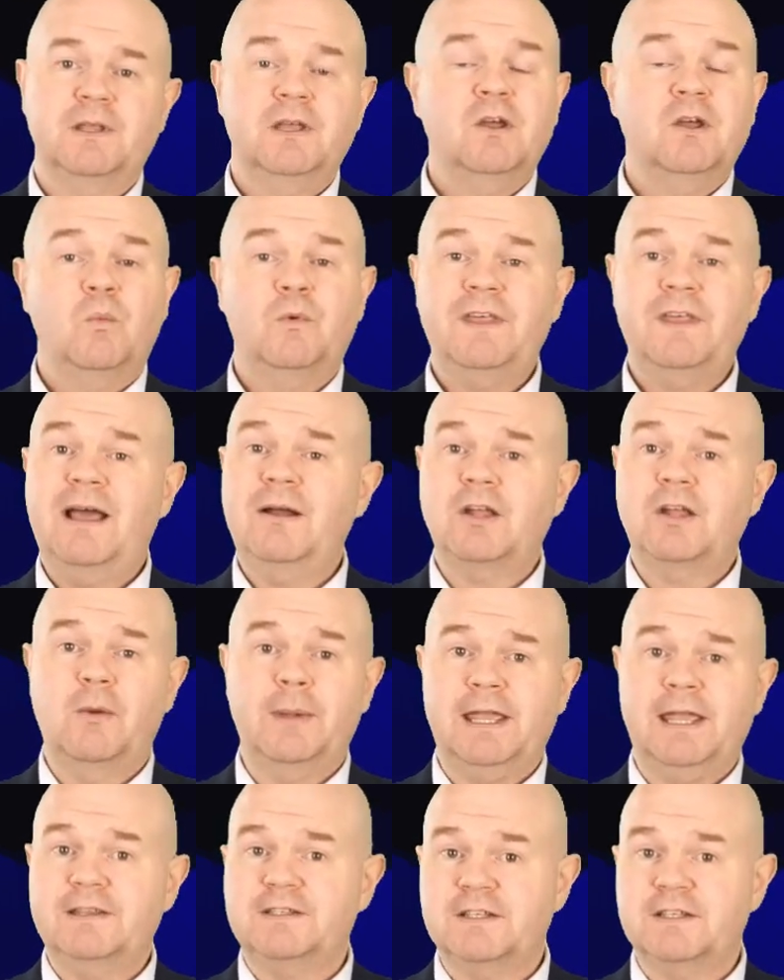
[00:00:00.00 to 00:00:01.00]
Without
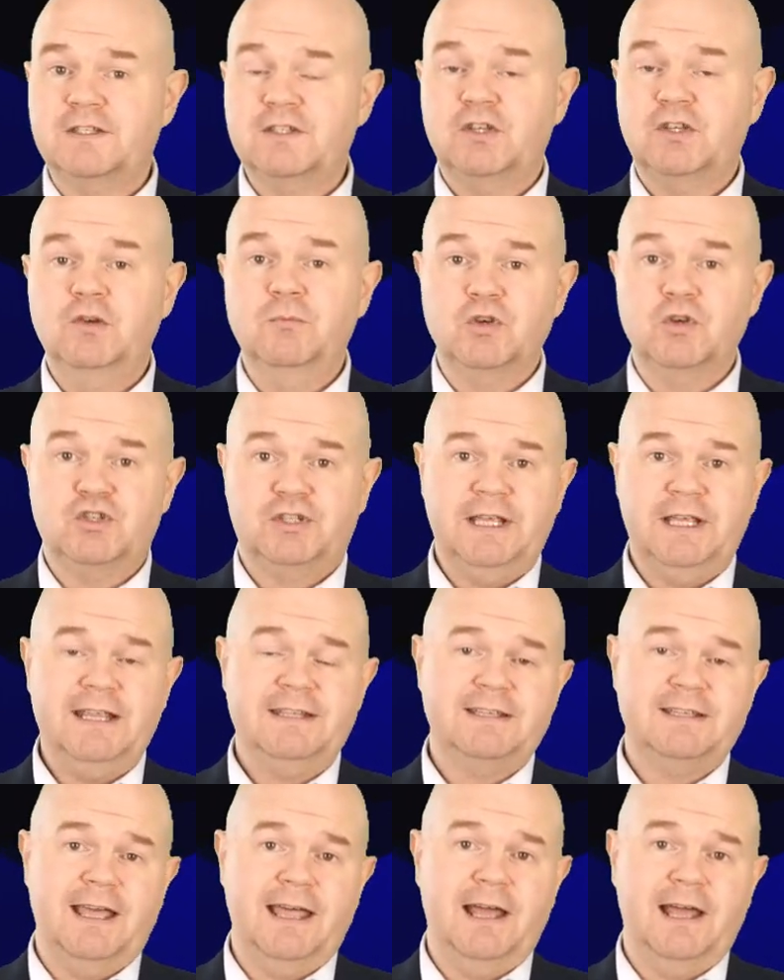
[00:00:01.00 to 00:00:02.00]
going into too much
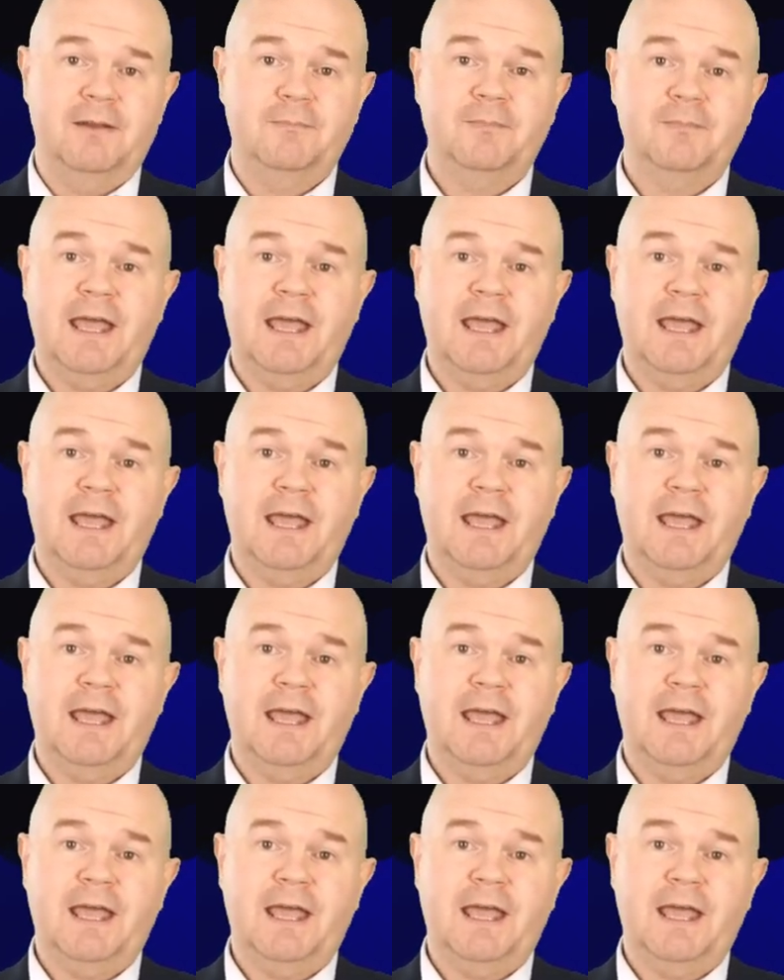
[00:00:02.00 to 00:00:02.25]
detail,